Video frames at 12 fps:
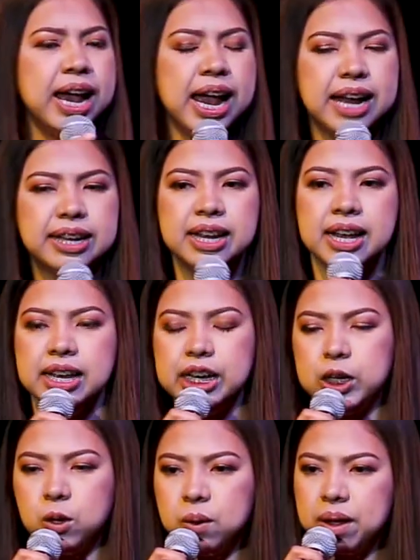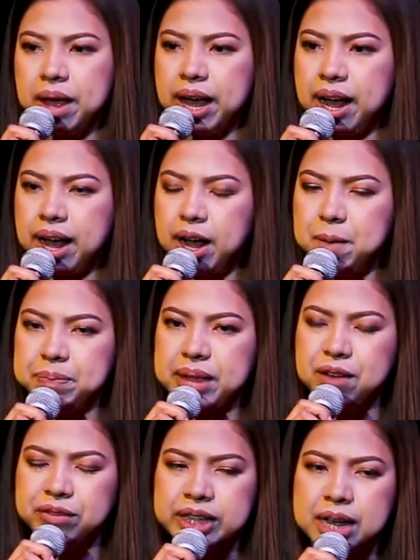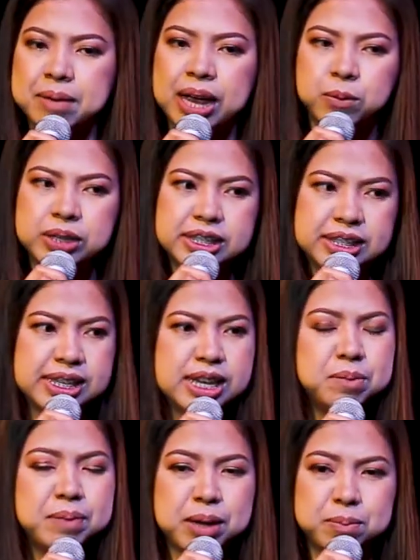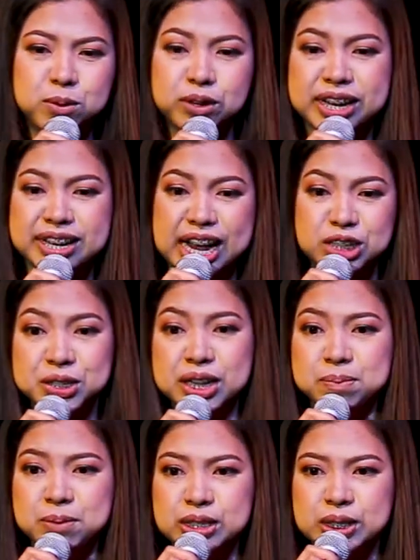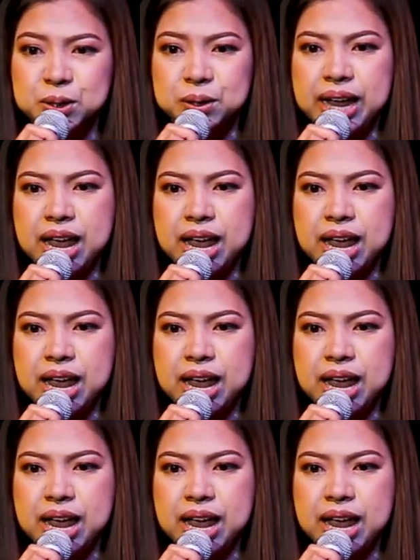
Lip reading: And you know, every time I would see my book in National Bookstore,